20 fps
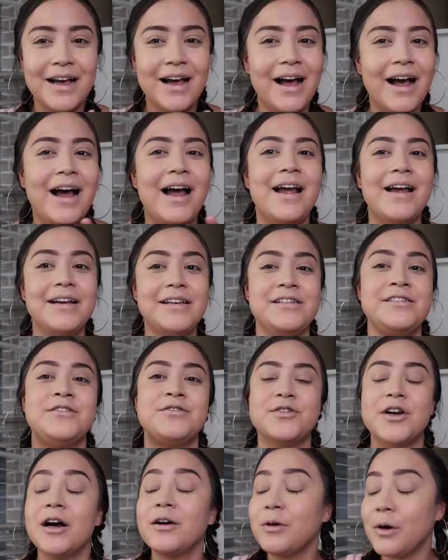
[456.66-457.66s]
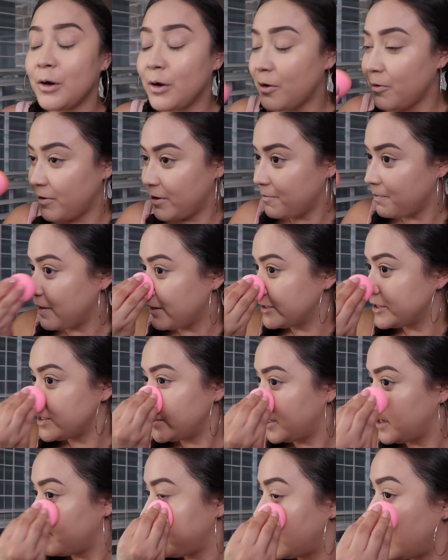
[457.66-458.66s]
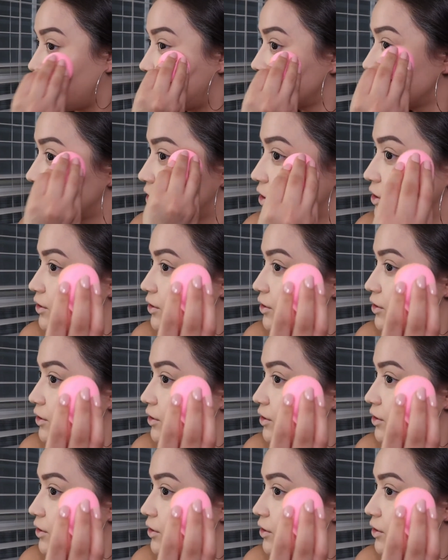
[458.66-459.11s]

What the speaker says: I struggle with my shade match.